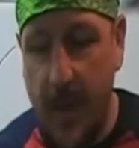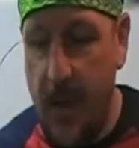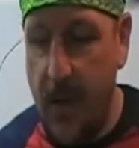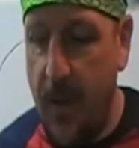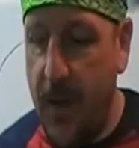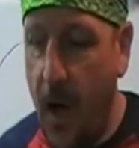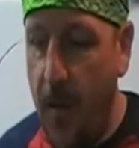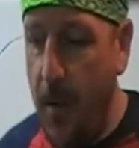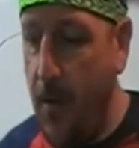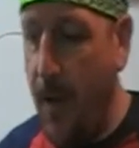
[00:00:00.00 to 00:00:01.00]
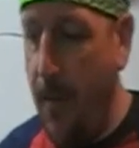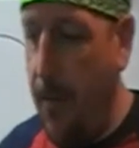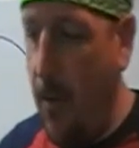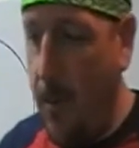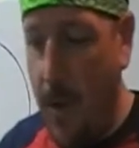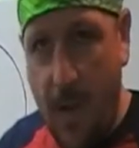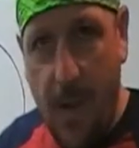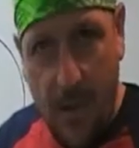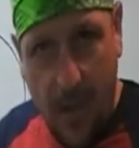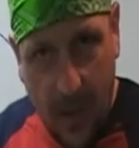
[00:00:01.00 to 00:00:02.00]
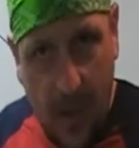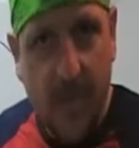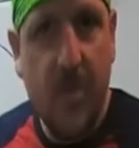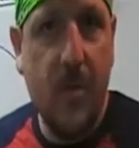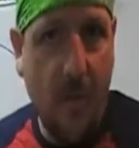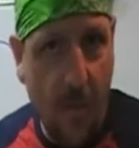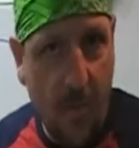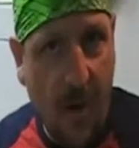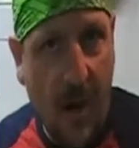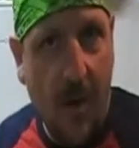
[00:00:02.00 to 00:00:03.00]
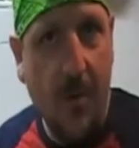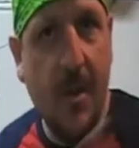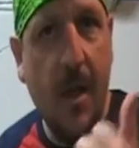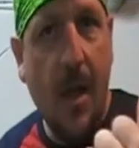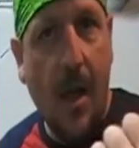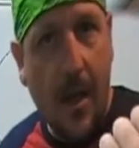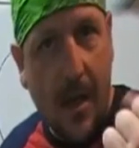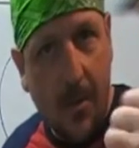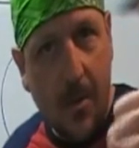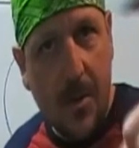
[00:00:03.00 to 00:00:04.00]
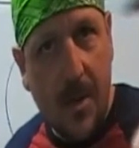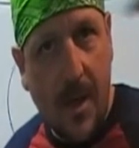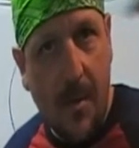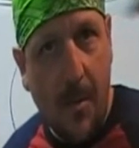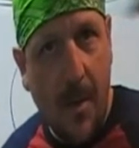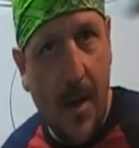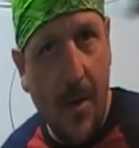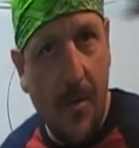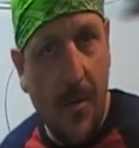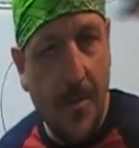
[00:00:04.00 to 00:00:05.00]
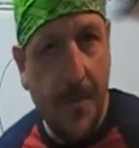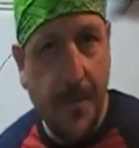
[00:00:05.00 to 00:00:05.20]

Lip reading: so I can't move that thumb, I can't tuck the thumb round like I would in an MMA glove.